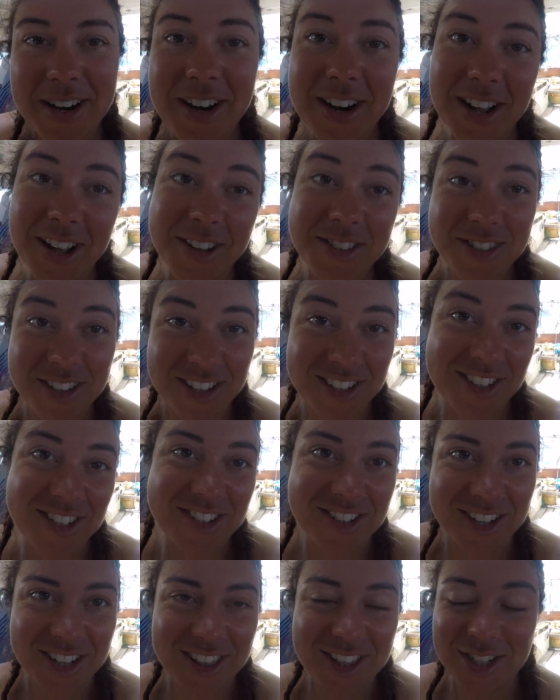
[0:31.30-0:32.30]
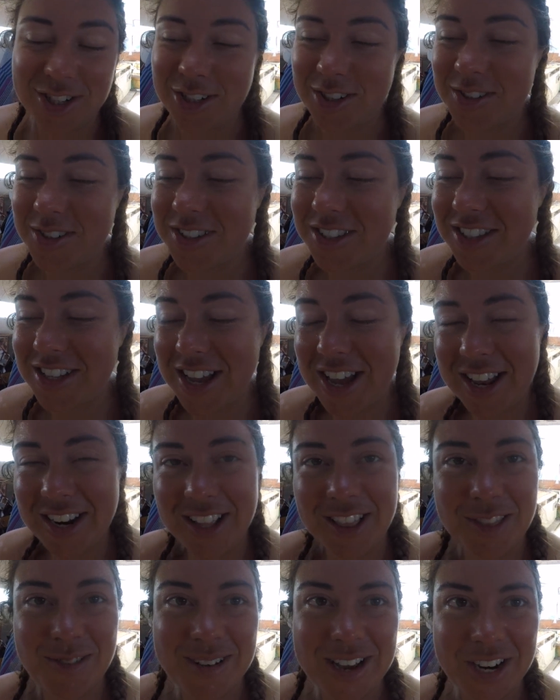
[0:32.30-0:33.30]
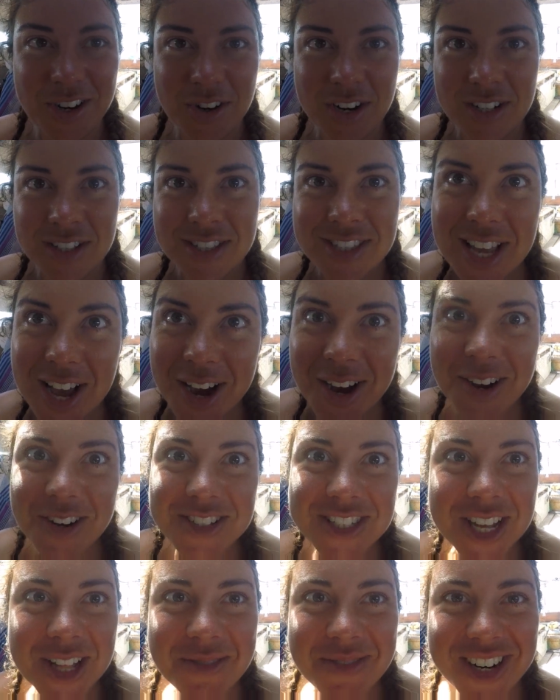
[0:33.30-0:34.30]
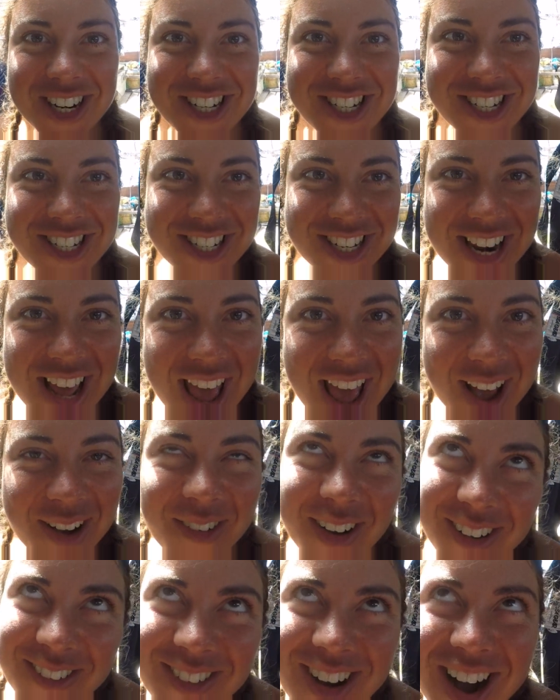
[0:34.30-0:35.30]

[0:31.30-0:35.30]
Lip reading: then I also like to drink the juice and eat the mandarin. So, celebration today. What?